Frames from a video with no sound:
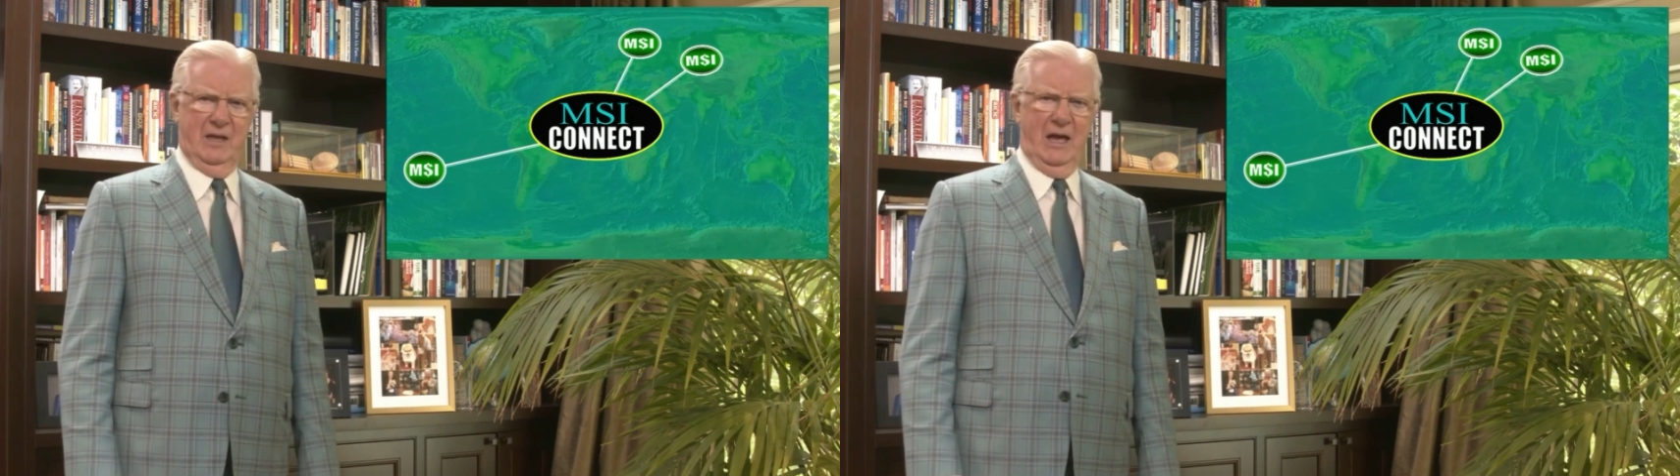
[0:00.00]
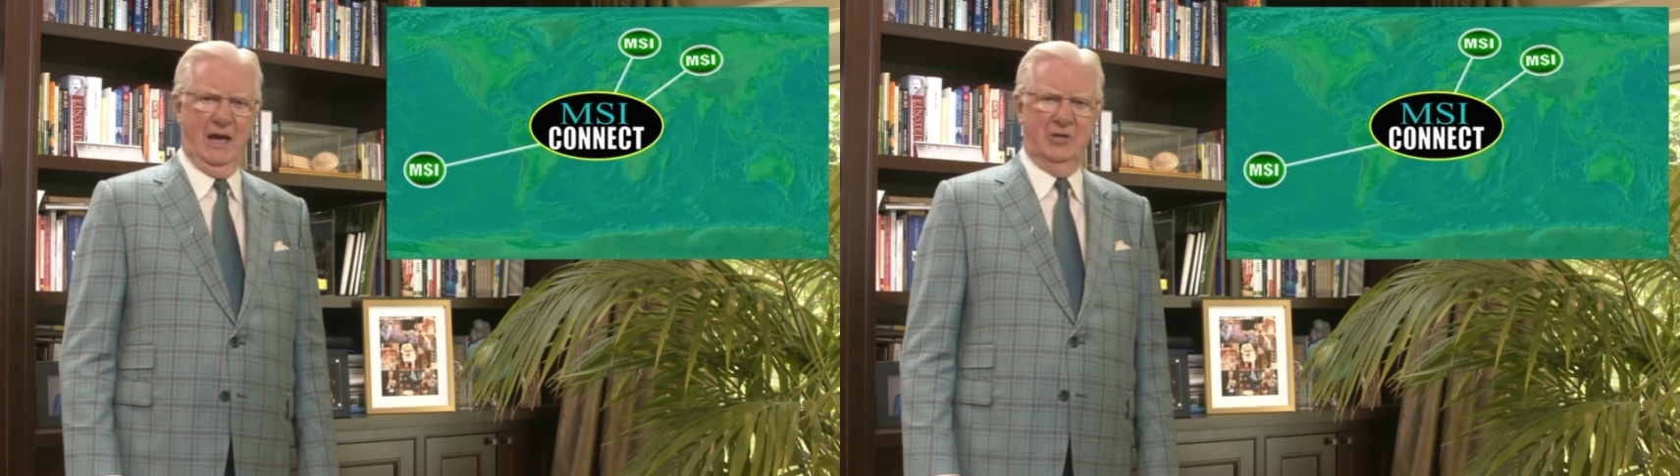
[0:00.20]

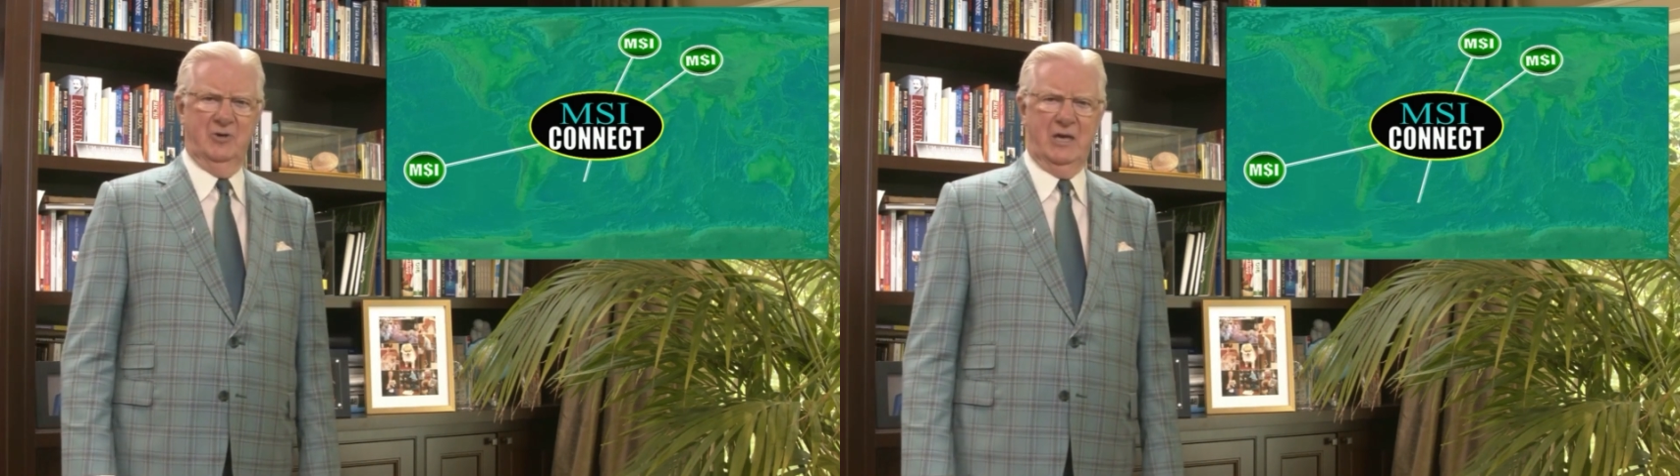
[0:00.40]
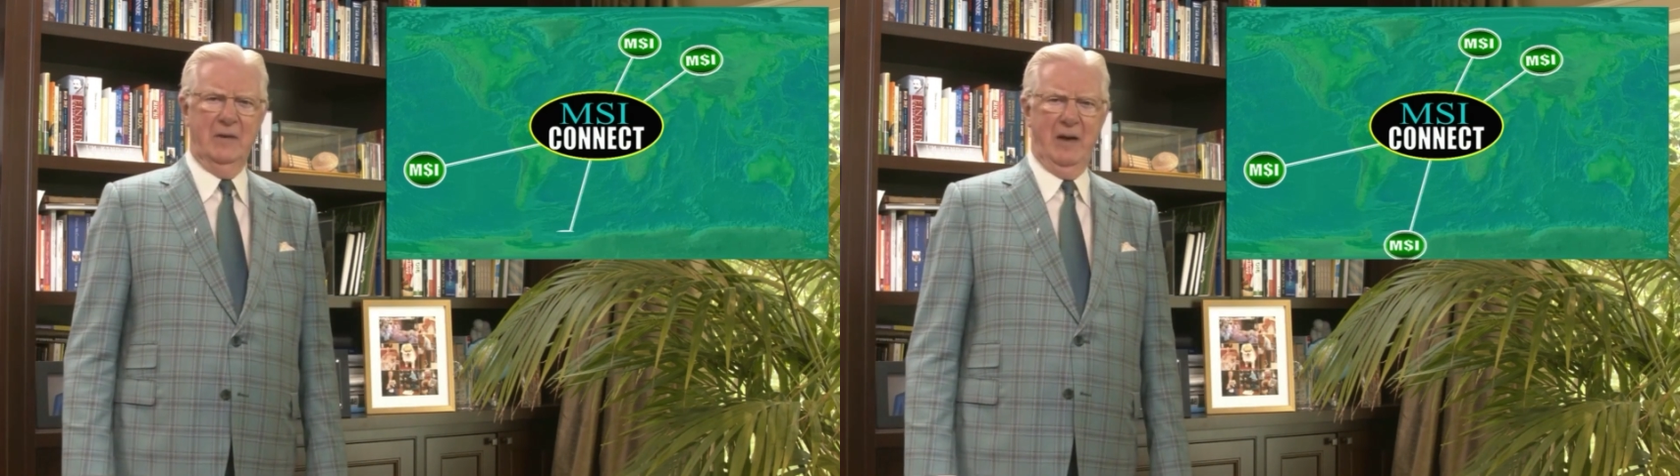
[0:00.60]
And you
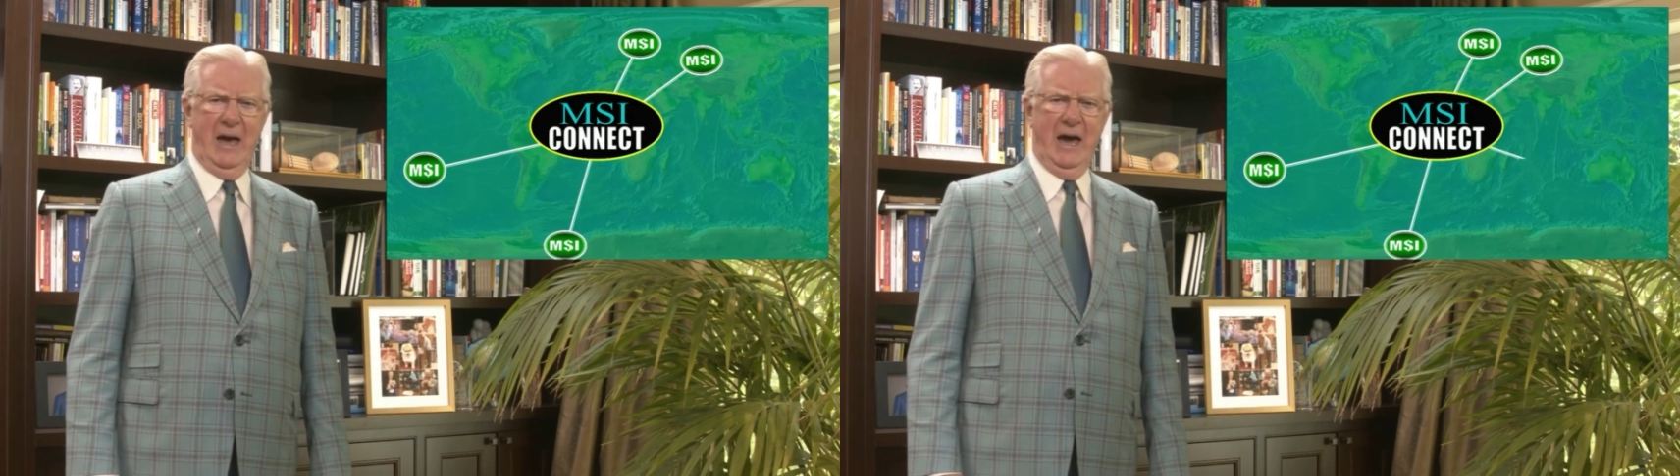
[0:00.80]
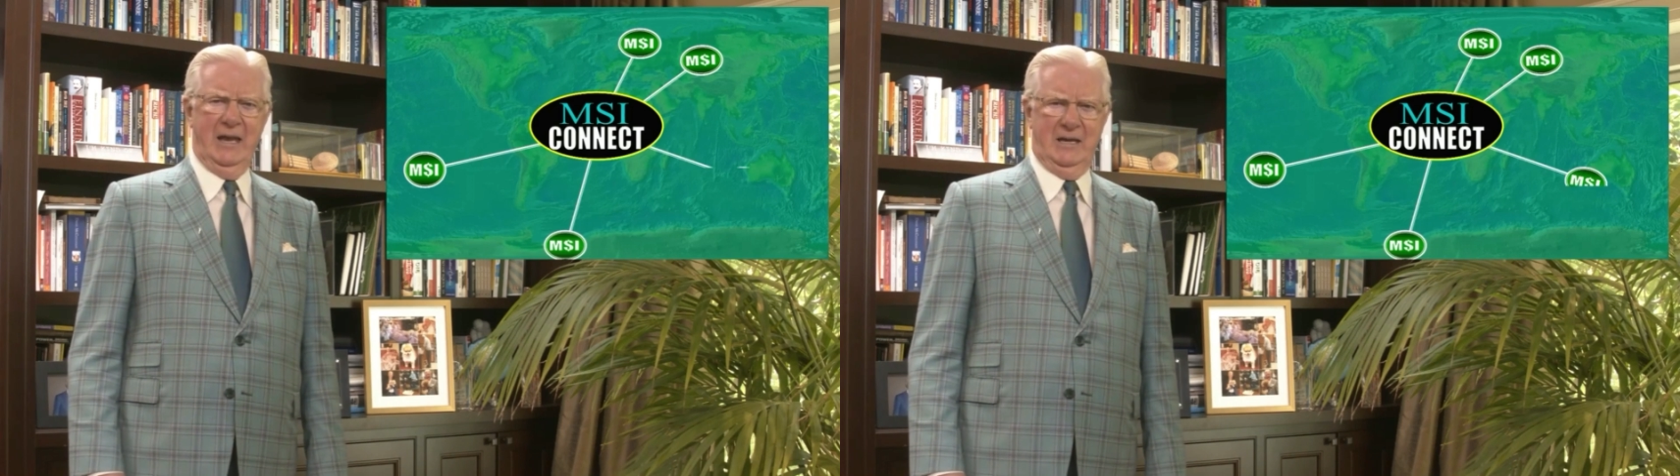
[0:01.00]
keep
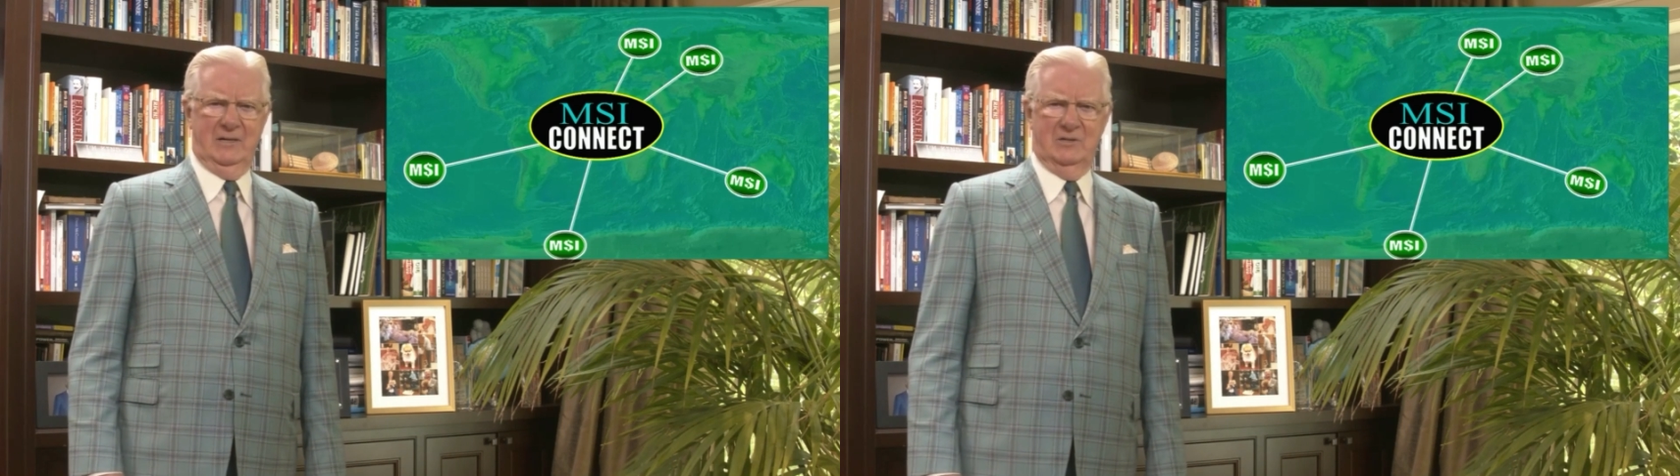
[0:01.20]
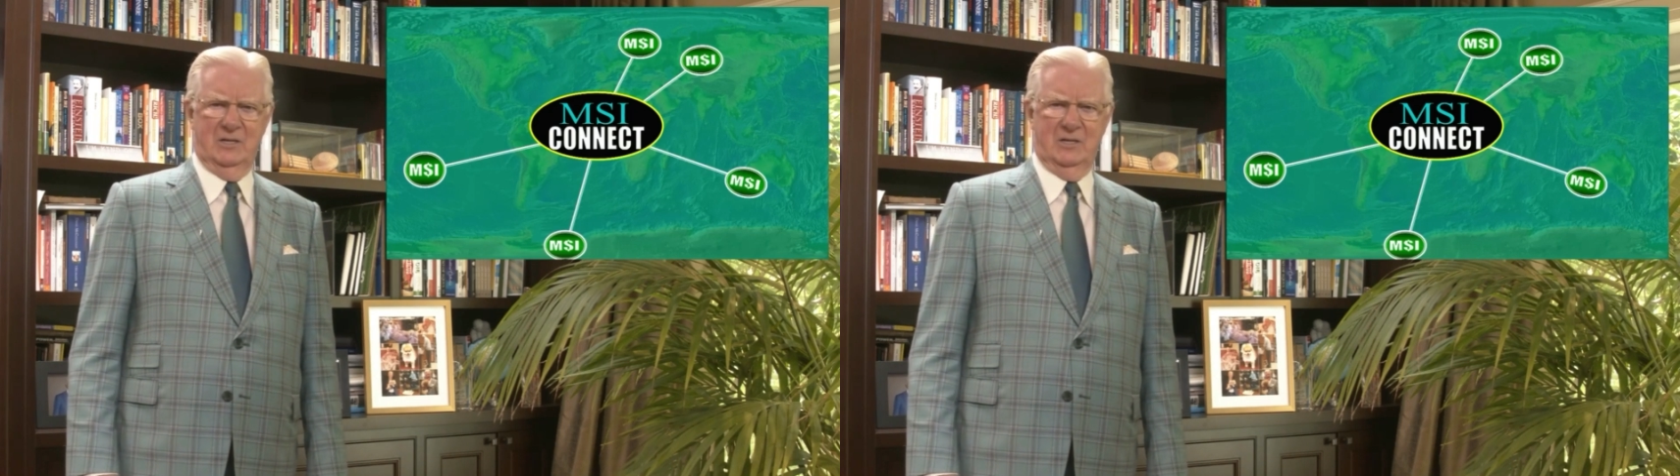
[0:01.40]
adding to